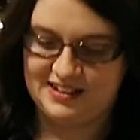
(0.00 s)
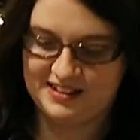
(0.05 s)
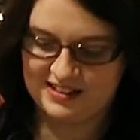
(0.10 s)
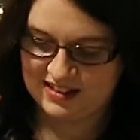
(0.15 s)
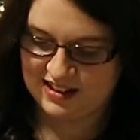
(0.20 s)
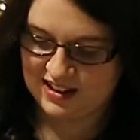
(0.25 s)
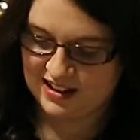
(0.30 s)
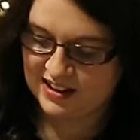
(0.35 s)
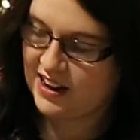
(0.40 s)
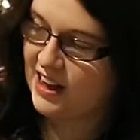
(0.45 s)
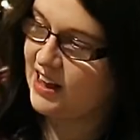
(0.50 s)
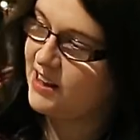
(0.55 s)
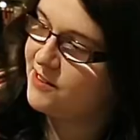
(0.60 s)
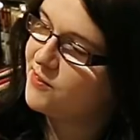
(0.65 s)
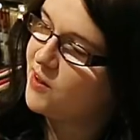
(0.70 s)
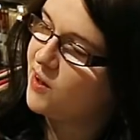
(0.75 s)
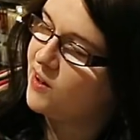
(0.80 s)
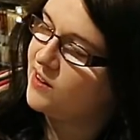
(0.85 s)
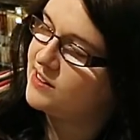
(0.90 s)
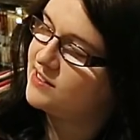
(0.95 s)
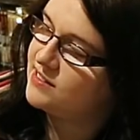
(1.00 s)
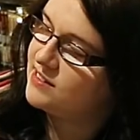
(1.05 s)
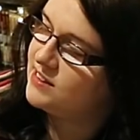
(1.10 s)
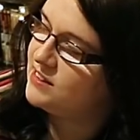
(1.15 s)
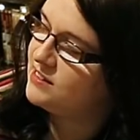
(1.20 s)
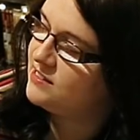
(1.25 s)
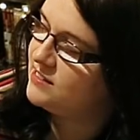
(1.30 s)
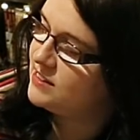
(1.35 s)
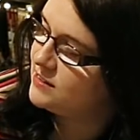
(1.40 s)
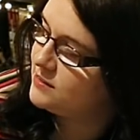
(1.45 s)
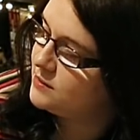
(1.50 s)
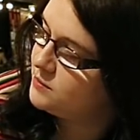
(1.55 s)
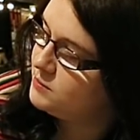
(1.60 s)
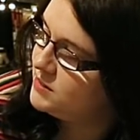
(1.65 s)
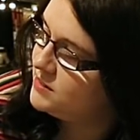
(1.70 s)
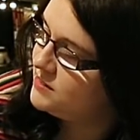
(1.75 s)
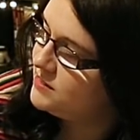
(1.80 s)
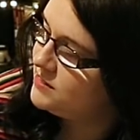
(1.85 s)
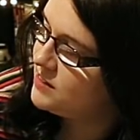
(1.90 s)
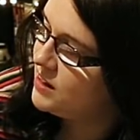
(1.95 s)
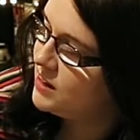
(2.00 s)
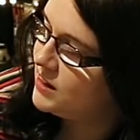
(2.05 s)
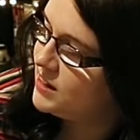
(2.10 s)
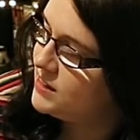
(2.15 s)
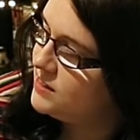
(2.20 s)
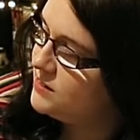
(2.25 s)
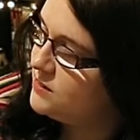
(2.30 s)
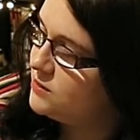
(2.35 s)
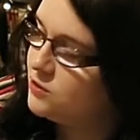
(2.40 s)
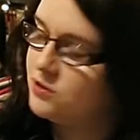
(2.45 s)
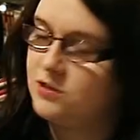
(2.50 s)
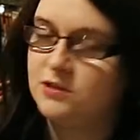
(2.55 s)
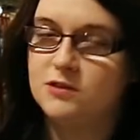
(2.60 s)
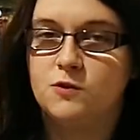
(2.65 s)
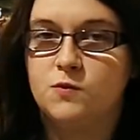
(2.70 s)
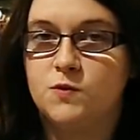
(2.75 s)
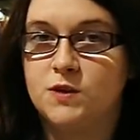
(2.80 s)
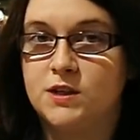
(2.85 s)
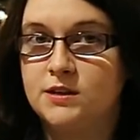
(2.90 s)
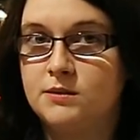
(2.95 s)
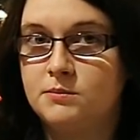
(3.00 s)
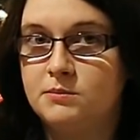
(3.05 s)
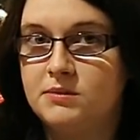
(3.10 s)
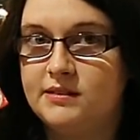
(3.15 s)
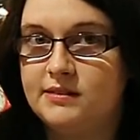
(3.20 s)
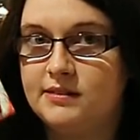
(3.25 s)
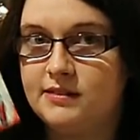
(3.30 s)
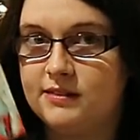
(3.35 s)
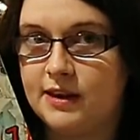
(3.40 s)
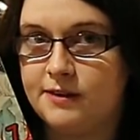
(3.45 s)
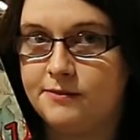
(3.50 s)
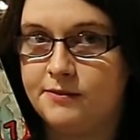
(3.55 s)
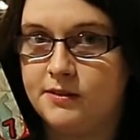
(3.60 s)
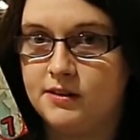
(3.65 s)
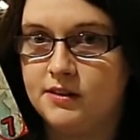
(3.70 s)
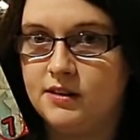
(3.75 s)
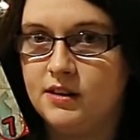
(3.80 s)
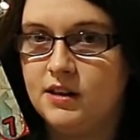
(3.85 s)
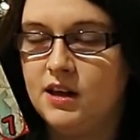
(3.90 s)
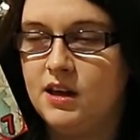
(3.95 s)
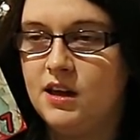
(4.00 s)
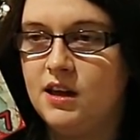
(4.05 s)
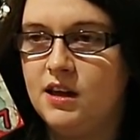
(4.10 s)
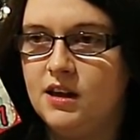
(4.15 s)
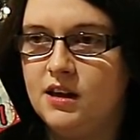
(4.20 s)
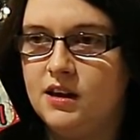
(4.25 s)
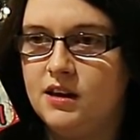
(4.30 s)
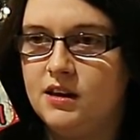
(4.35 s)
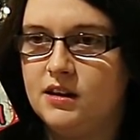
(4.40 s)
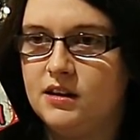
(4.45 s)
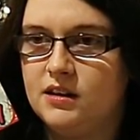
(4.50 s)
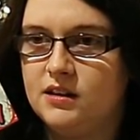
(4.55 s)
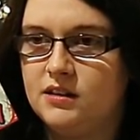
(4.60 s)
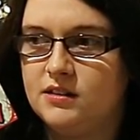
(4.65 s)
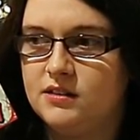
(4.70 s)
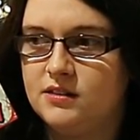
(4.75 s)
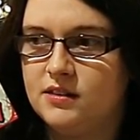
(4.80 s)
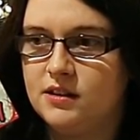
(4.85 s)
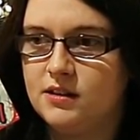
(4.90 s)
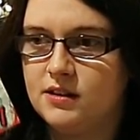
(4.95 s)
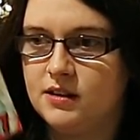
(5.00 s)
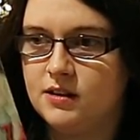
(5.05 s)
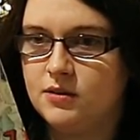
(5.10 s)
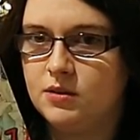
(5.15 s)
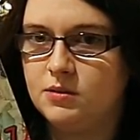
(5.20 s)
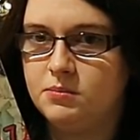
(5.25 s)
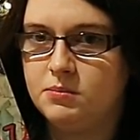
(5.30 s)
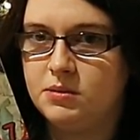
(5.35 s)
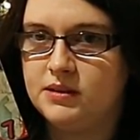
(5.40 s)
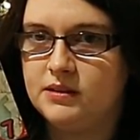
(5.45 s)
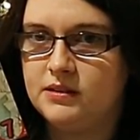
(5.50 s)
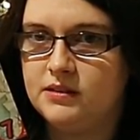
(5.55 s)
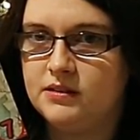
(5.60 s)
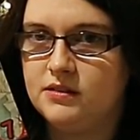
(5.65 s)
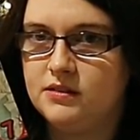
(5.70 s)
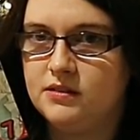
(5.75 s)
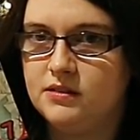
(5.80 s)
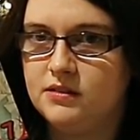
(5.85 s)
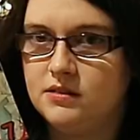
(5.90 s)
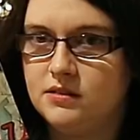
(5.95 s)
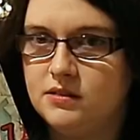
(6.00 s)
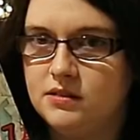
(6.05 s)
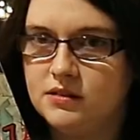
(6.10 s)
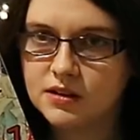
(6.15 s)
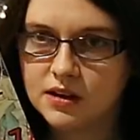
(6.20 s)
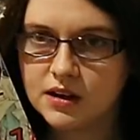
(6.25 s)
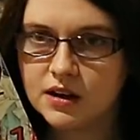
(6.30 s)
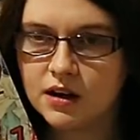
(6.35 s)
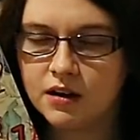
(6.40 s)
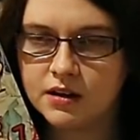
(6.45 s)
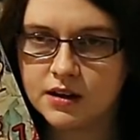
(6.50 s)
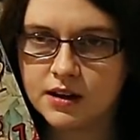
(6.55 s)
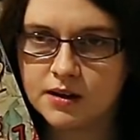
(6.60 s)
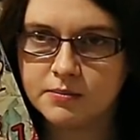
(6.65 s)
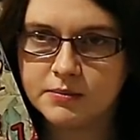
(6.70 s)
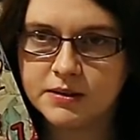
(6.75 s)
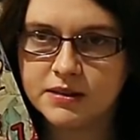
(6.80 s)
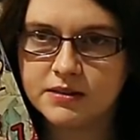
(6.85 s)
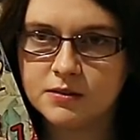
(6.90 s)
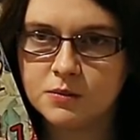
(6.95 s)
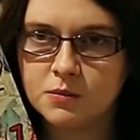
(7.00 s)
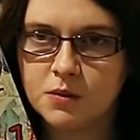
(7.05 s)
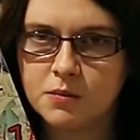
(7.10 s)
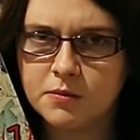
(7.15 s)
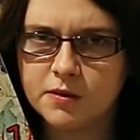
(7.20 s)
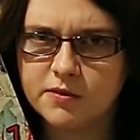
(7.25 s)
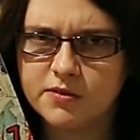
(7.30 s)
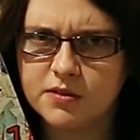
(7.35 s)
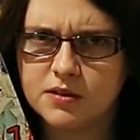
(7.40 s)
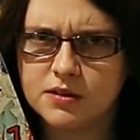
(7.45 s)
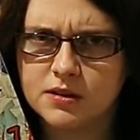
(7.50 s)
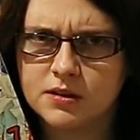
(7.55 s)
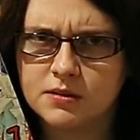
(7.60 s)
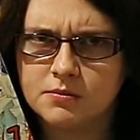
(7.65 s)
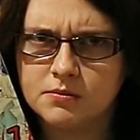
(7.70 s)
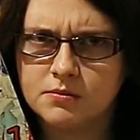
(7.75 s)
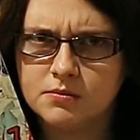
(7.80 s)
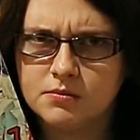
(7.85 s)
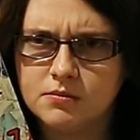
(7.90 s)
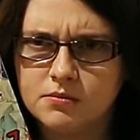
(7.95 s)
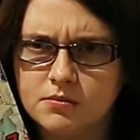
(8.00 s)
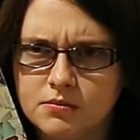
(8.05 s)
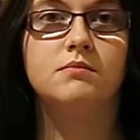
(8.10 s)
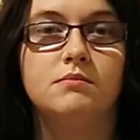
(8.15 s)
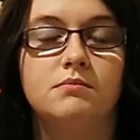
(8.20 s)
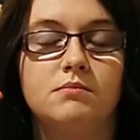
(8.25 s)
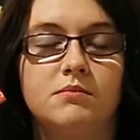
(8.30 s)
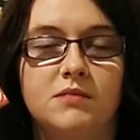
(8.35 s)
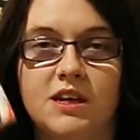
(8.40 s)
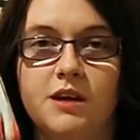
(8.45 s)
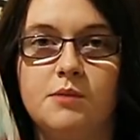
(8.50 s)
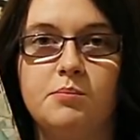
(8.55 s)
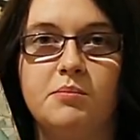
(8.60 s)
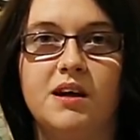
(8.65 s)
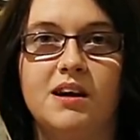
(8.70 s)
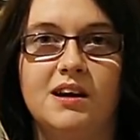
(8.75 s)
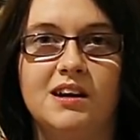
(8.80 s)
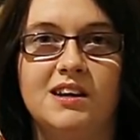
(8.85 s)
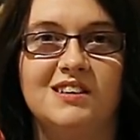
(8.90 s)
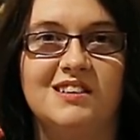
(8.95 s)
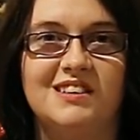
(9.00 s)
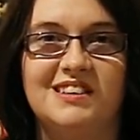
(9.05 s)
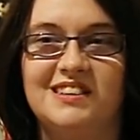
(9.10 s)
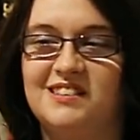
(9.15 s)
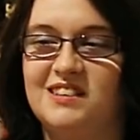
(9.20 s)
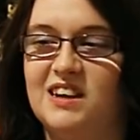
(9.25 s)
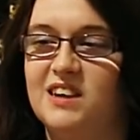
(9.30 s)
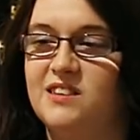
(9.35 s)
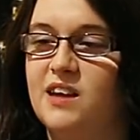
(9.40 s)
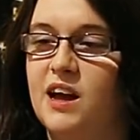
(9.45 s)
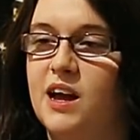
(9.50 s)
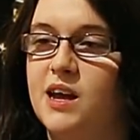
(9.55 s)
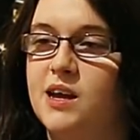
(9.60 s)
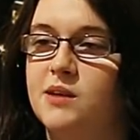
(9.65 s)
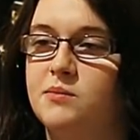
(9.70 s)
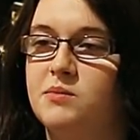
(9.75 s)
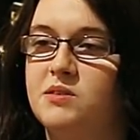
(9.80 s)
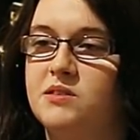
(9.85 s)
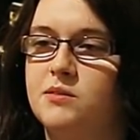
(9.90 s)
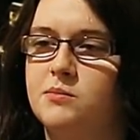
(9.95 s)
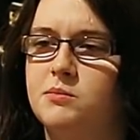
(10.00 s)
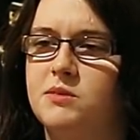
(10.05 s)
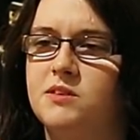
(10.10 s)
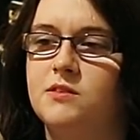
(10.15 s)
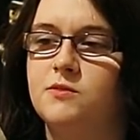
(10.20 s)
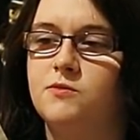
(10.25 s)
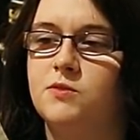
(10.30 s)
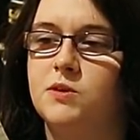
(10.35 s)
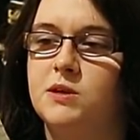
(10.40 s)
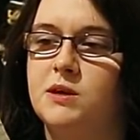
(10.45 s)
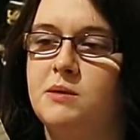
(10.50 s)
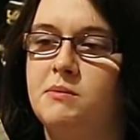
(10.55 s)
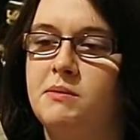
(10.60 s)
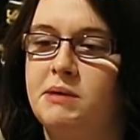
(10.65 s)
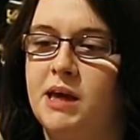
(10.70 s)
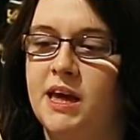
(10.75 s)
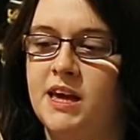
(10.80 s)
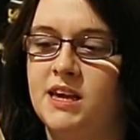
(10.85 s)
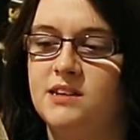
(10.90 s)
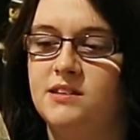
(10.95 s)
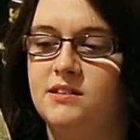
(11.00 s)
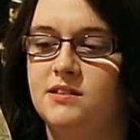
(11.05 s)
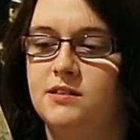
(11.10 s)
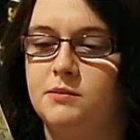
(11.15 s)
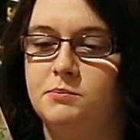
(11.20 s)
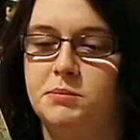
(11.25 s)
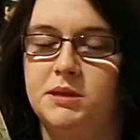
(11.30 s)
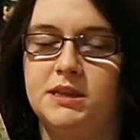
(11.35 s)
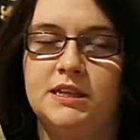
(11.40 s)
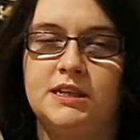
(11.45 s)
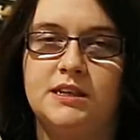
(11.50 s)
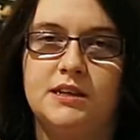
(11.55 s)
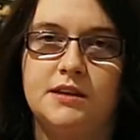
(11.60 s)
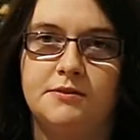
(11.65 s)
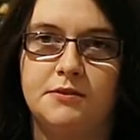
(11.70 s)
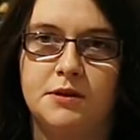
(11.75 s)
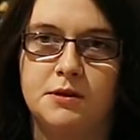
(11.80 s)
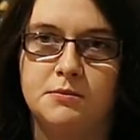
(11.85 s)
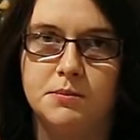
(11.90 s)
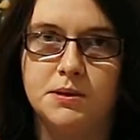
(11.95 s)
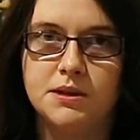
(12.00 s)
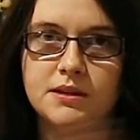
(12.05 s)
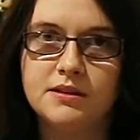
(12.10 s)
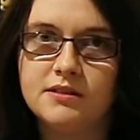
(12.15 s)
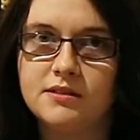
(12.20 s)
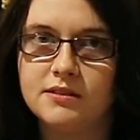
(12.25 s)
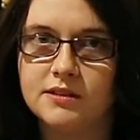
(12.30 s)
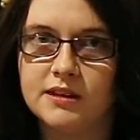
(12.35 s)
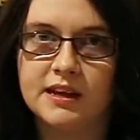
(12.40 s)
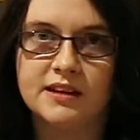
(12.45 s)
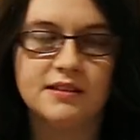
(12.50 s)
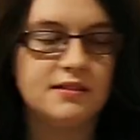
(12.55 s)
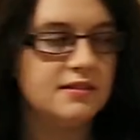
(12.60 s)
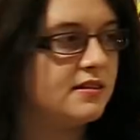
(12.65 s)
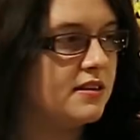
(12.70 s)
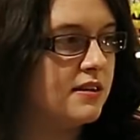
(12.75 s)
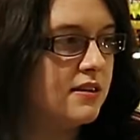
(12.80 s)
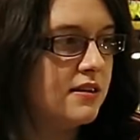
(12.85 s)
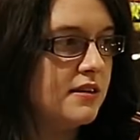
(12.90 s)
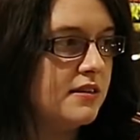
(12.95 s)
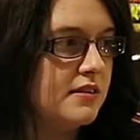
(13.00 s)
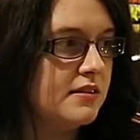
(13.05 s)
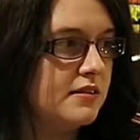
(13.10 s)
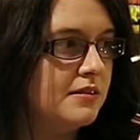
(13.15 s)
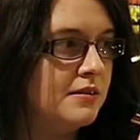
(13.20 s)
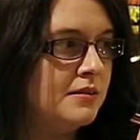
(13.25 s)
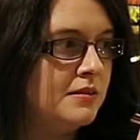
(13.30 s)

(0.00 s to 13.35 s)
Then I've got The Gentleman's Alliance Cross Volume 7. Is that now complete? I think I'm missing one more volume. Yep, I got and checked. I am still missing Volume 8, but then I've completed that series.